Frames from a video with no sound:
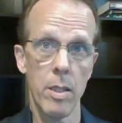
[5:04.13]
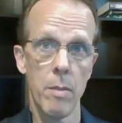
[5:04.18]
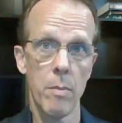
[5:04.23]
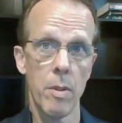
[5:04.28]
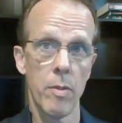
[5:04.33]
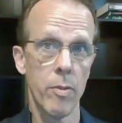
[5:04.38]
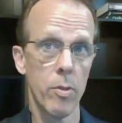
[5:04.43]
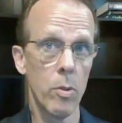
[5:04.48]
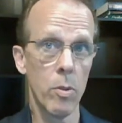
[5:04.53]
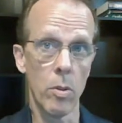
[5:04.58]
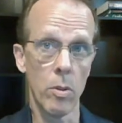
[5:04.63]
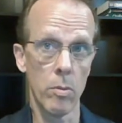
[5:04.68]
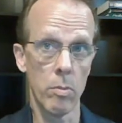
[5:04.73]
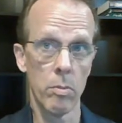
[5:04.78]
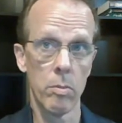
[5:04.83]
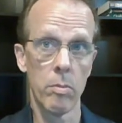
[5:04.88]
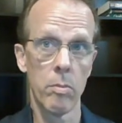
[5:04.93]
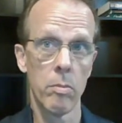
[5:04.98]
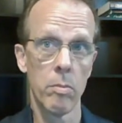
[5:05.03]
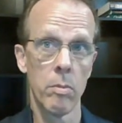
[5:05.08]
them a fool.
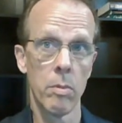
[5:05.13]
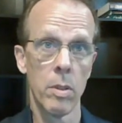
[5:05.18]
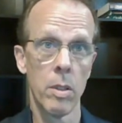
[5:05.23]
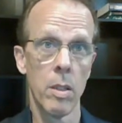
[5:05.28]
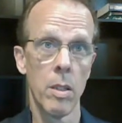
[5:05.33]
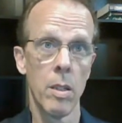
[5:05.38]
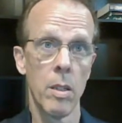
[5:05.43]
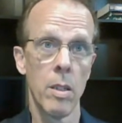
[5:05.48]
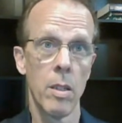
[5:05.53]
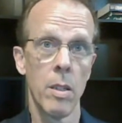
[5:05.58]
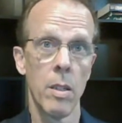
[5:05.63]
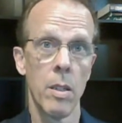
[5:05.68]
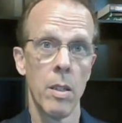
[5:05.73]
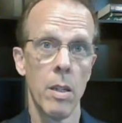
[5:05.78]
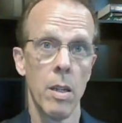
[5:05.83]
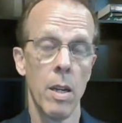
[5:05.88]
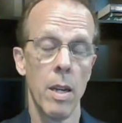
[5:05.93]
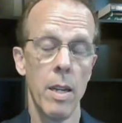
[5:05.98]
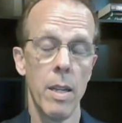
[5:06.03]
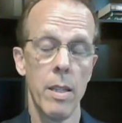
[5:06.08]

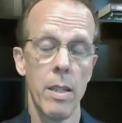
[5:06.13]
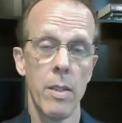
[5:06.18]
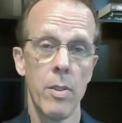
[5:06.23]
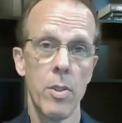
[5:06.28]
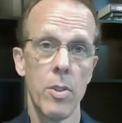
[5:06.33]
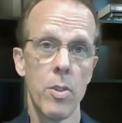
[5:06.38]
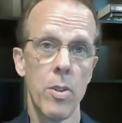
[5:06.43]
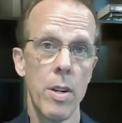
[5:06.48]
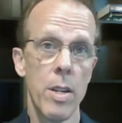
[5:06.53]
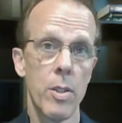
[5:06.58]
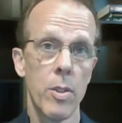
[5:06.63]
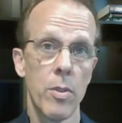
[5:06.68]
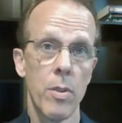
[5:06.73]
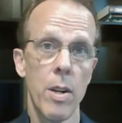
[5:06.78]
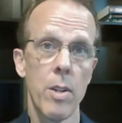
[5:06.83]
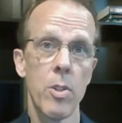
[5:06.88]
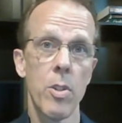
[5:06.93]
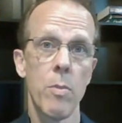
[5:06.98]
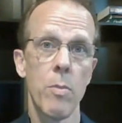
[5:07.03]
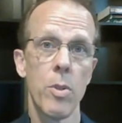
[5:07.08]
And this
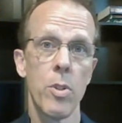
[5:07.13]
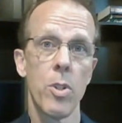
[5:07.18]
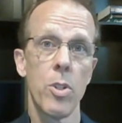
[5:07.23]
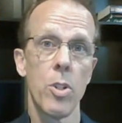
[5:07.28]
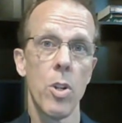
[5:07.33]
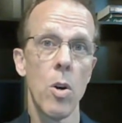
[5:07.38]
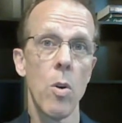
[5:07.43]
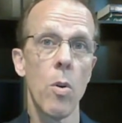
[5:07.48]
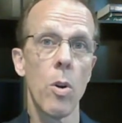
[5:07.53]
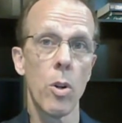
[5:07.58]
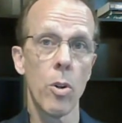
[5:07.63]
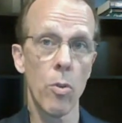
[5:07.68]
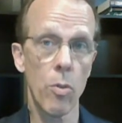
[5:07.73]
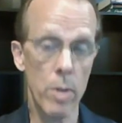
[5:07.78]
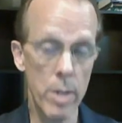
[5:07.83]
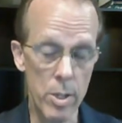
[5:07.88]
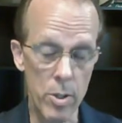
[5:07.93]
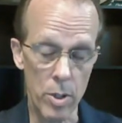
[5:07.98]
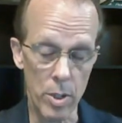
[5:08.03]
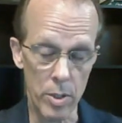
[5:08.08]
transgression was so
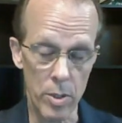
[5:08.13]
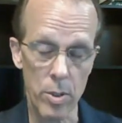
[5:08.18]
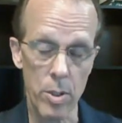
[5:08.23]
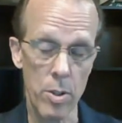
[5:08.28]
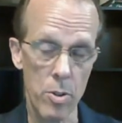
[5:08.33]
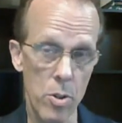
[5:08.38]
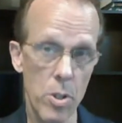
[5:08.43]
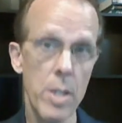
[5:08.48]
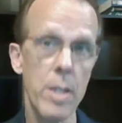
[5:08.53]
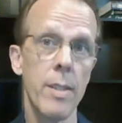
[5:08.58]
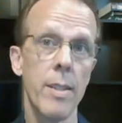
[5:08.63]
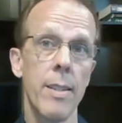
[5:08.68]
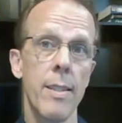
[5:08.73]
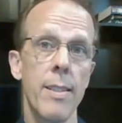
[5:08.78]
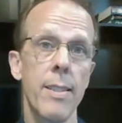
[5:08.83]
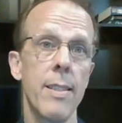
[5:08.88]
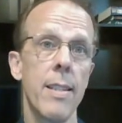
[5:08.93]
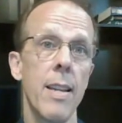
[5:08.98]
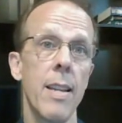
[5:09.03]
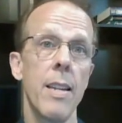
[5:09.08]
egregious to
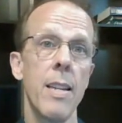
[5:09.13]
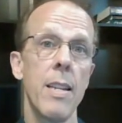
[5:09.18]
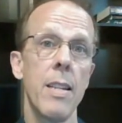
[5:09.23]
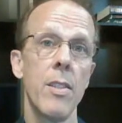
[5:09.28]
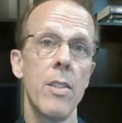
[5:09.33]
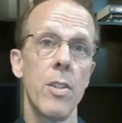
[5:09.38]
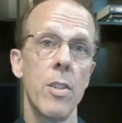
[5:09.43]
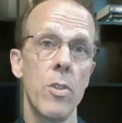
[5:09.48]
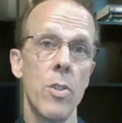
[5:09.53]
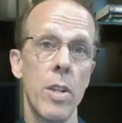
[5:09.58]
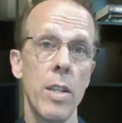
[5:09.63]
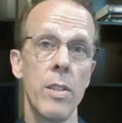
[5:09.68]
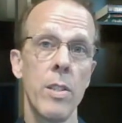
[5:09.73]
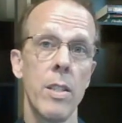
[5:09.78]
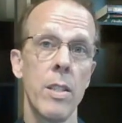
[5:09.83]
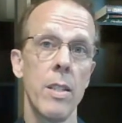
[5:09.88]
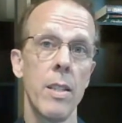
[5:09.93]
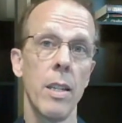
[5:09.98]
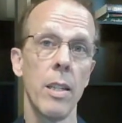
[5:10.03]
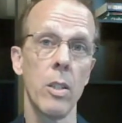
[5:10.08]
Jesus that he
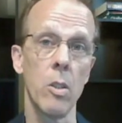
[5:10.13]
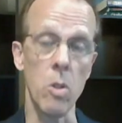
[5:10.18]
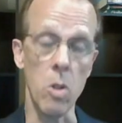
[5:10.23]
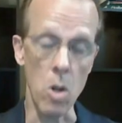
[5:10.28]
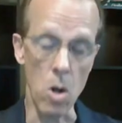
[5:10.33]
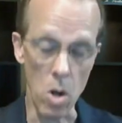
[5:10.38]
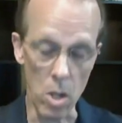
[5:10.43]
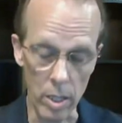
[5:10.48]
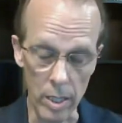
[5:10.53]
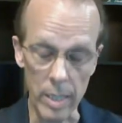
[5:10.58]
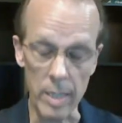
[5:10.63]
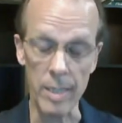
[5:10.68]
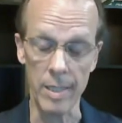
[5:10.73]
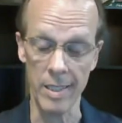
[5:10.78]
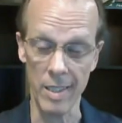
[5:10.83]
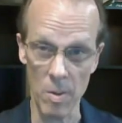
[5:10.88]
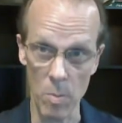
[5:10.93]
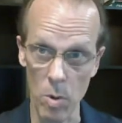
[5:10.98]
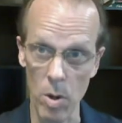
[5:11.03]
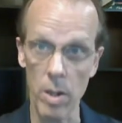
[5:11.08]
suggested that calling
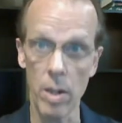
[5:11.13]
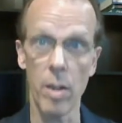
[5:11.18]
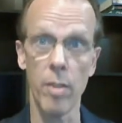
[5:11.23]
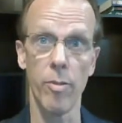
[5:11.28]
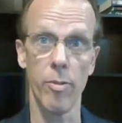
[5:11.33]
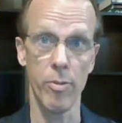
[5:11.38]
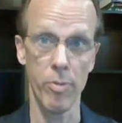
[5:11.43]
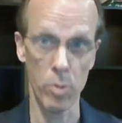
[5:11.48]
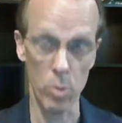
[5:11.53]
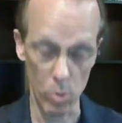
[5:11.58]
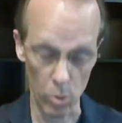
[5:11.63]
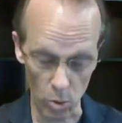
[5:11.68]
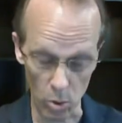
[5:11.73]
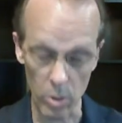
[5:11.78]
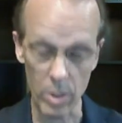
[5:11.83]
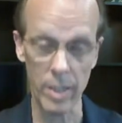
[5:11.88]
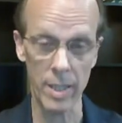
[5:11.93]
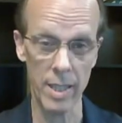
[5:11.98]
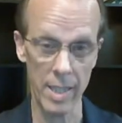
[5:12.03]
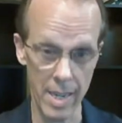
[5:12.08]
someone a fool
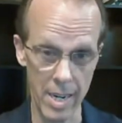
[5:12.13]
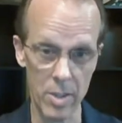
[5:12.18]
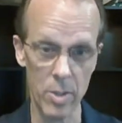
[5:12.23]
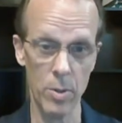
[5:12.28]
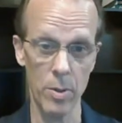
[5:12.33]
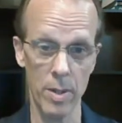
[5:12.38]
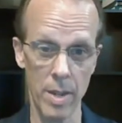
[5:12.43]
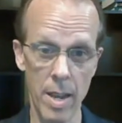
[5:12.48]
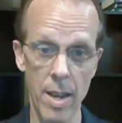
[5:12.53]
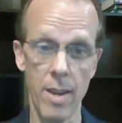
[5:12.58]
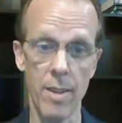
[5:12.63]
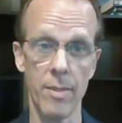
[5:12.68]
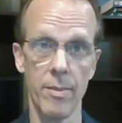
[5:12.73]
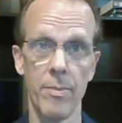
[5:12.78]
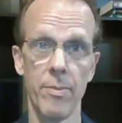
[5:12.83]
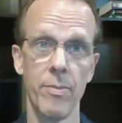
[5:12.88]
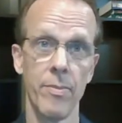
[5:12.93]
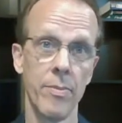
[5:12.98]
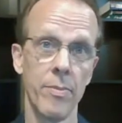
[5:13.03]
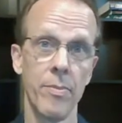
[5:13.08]
could land you in hell.
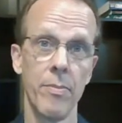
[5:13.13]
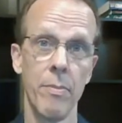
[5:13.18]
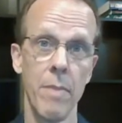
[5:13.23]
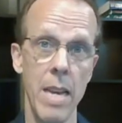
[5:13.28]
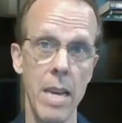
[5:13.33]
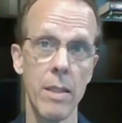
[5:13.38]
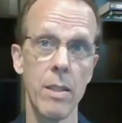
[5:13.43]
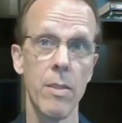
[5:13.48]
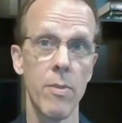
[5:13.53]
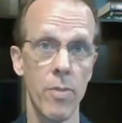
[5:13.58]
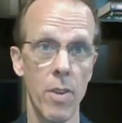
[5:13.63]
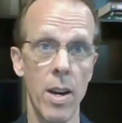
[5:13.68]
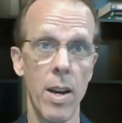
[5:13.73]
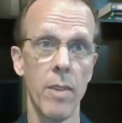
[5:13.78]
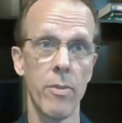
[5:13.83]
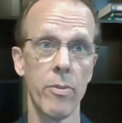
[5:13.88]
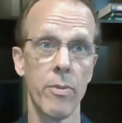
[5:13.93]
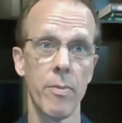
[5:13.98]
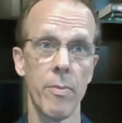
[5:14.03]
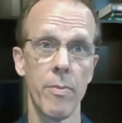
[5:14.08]
Matthew
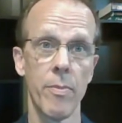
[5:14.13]
5.